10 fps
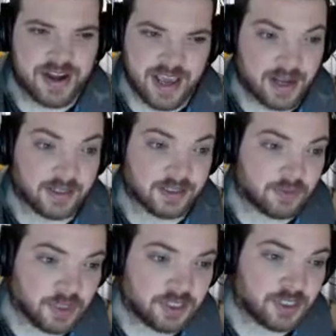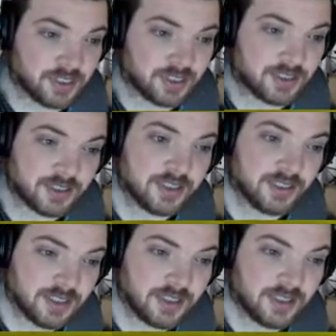the end, which is
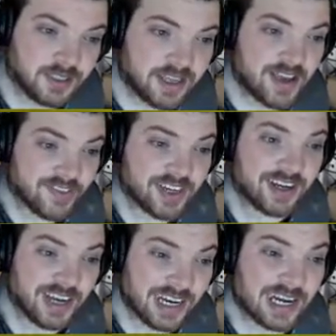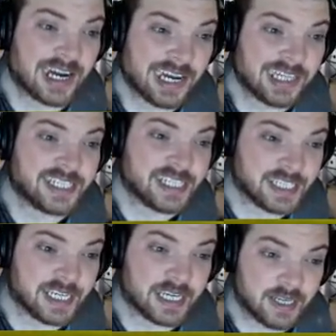evident and clear to
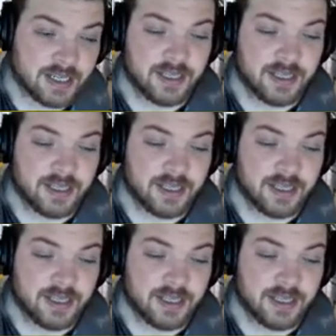see